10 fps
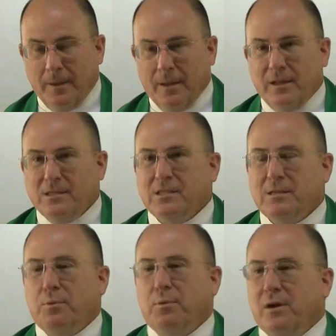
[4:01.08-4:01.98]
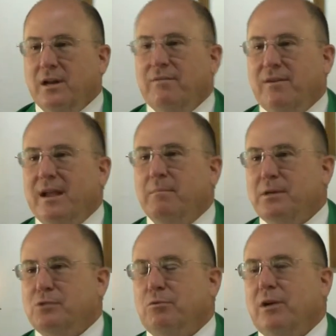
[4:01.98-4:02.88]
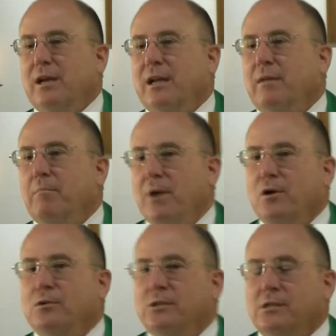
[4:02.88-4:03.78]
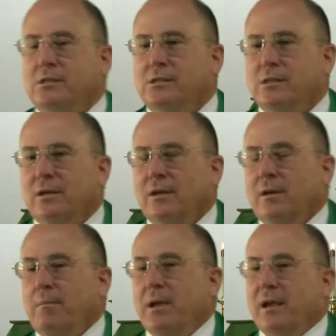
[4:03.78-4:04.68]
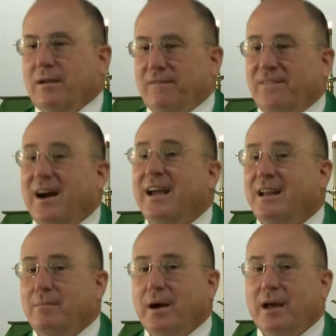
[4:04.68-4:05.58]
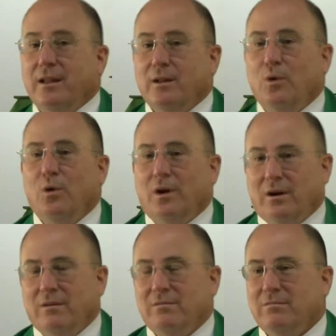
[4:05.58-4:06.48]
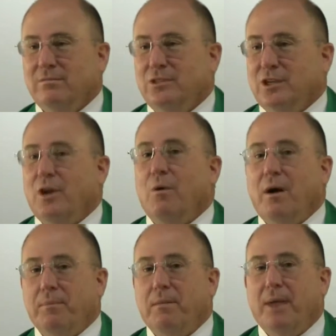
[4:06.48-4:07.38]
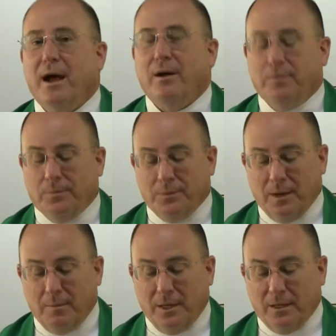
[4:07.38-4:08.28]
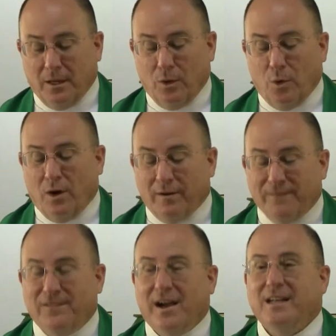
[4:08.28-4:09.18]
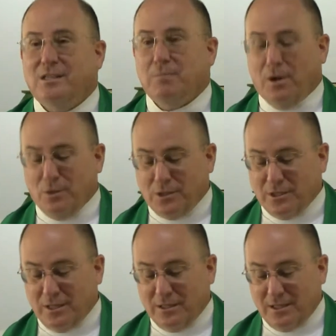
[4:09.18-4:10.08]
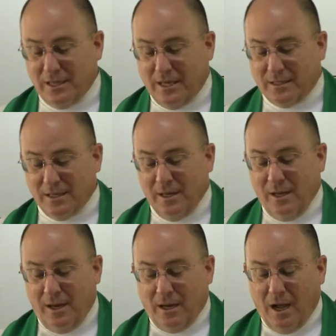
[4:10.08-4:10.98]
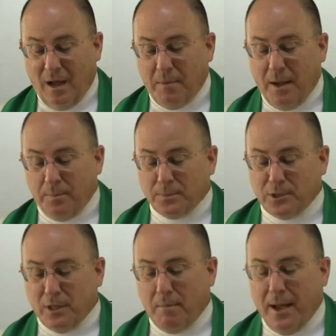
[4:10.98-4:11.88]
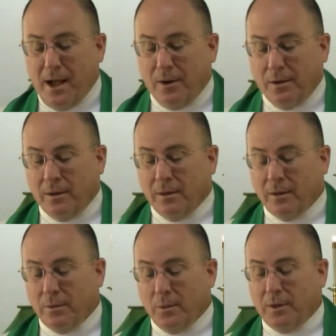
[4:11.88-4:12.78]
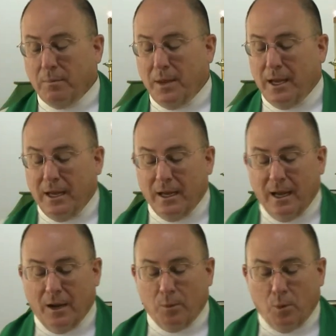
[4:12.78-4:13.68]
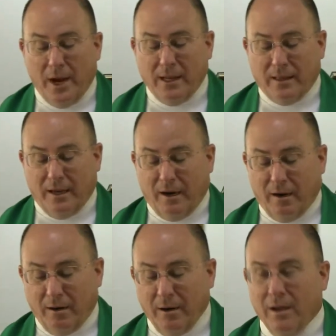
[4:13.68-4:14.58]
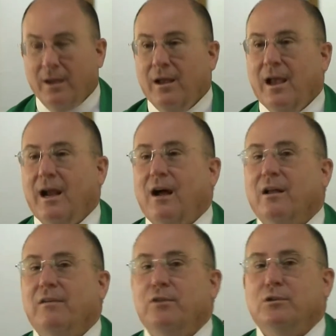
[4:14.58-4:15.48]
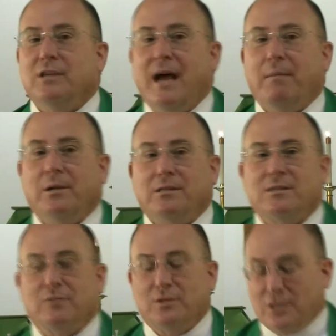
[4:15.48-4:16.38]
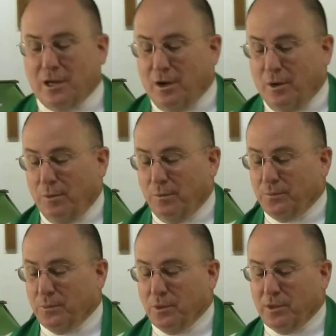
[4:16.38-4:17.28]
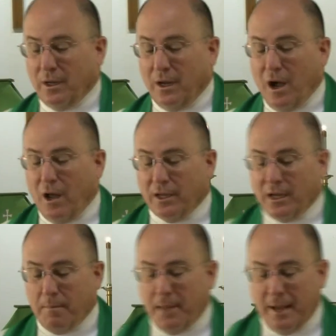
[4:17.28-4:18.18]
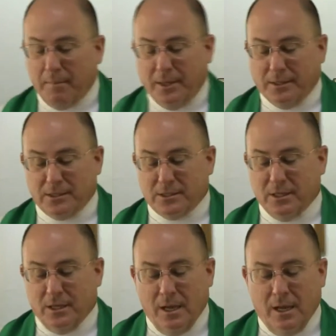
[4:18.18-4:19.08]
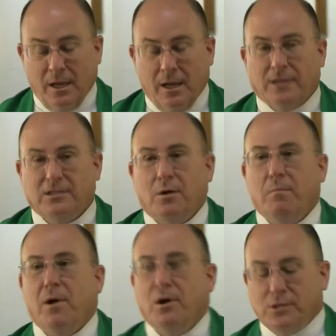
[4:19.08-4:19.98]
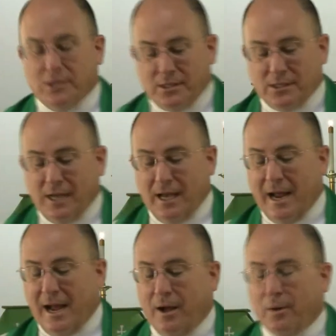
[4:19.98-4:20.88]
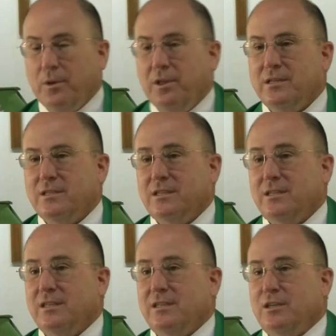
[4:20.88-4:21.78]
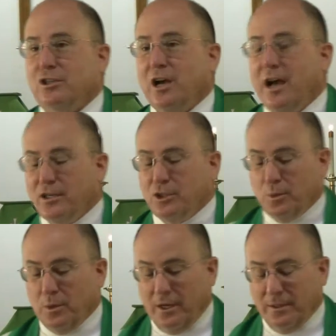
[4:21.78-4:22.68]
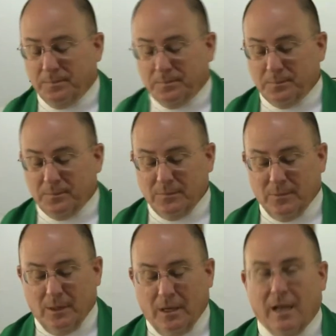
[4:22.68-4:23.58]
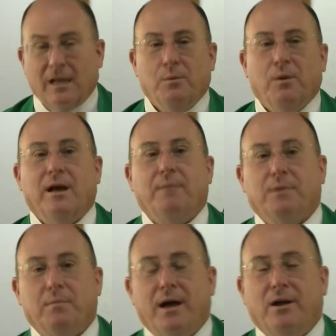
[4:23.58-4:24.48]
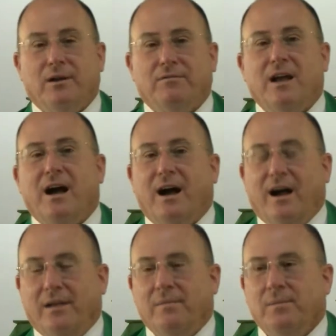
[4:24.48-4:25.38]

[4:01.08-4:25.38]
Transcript: this is a pretty famous reading of Moses being invited by the Lord to go up the mountain. I mean, the Lord invites Moses and says, Come up to the mountain with me and wait there, and I'll give you tablets of stone with the law and the commandments. And so Moses set out with his assistant Joshua, and he went up the mountain of God.